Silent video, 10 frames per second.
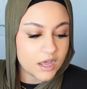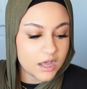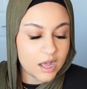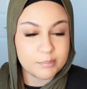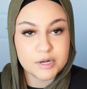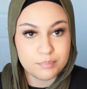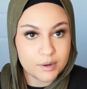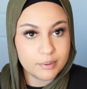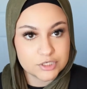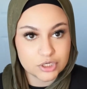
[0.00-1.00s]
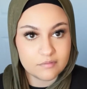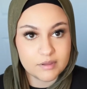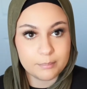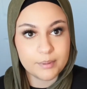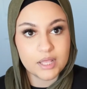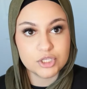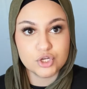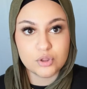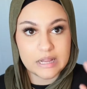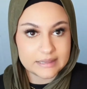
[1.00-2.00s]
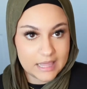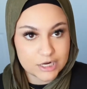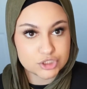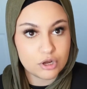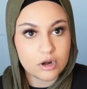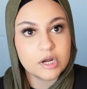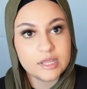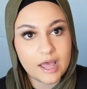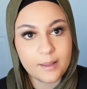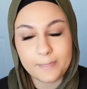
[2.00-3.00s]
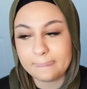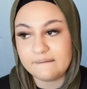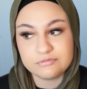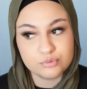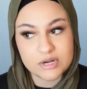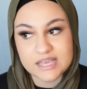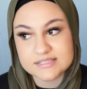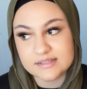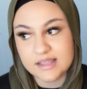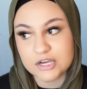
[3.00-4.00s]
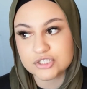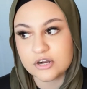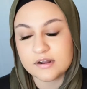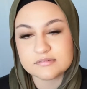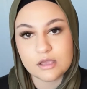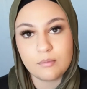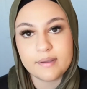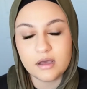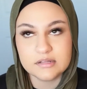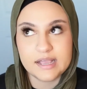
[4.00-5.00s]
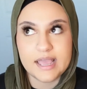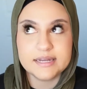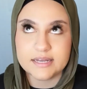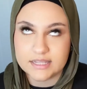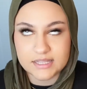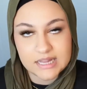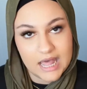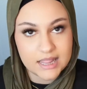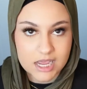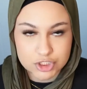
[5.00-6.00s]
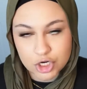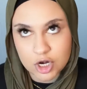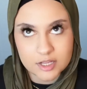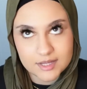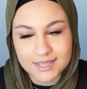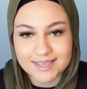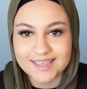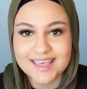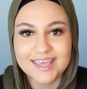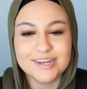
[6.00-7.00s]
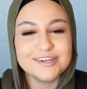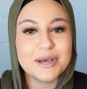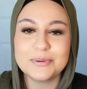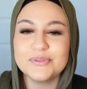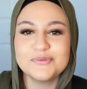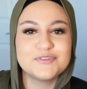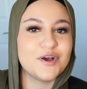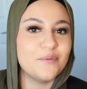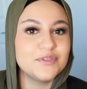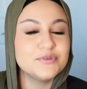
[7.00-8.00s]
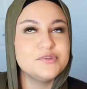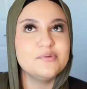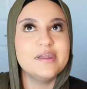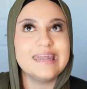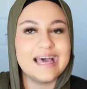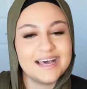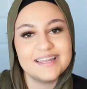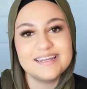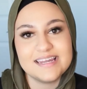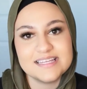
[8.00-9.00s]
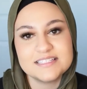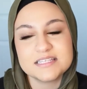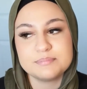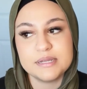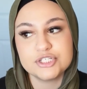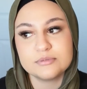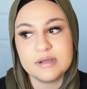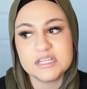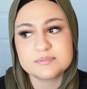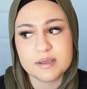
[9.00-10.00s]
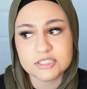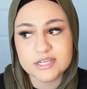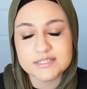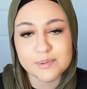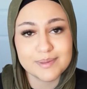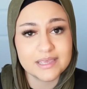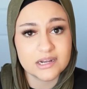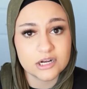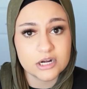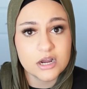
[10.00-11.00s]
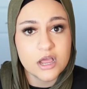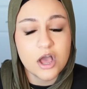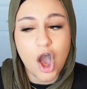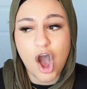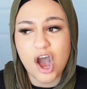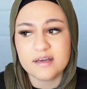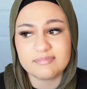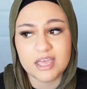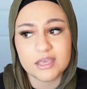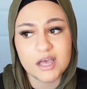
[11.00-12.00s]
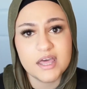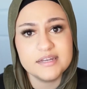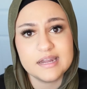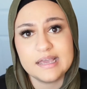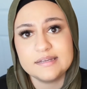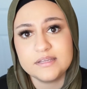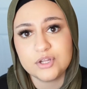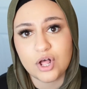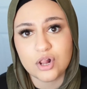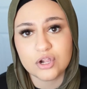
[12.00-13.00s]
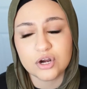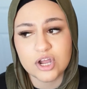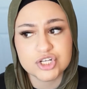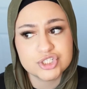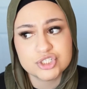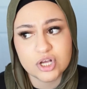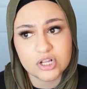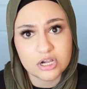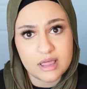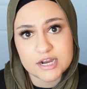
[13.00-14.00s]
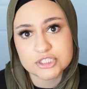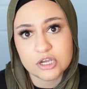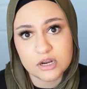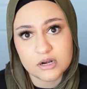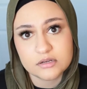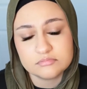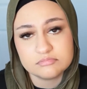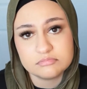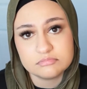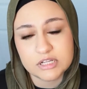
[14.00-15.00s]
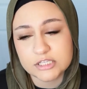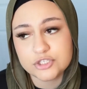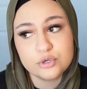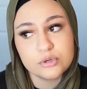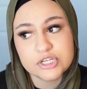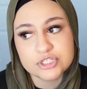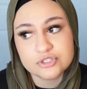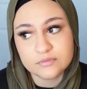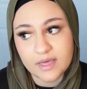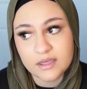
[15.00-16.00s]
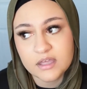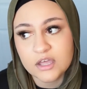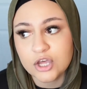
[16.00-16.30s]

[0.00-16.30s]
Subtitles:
I'm gonna put a picture of it, but you know what, lash cart, yeah, everyone has that lash cart. And I was like, oh my god, like I need that lash cart. Like no, you don't. You do not need to spend your money, especially as a beginner, on like a $90 $100 lash cart. Like you don't need to do that.